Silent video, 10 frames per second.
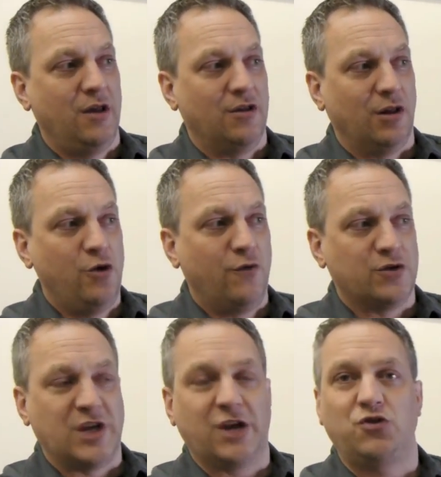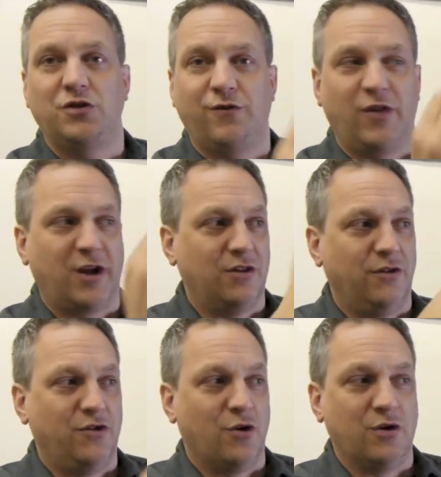the louvers actually deflect the
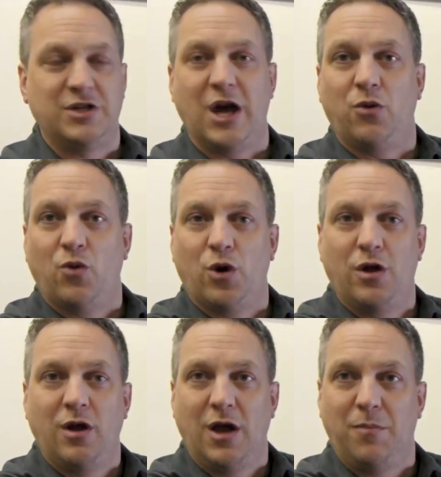dirt downward